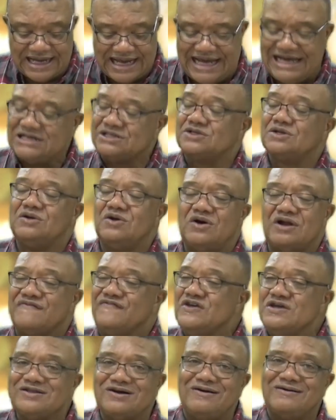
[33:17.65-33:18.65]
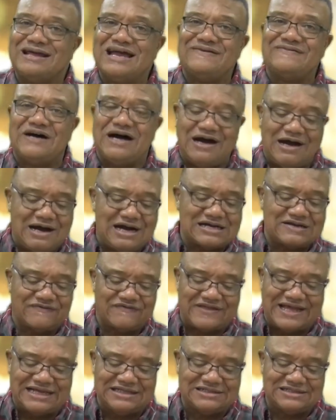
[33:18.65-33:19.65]
ask the Lord, if you don't have a heart
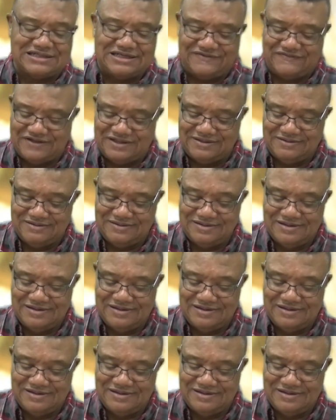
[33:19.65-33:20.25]
of thanksgiving,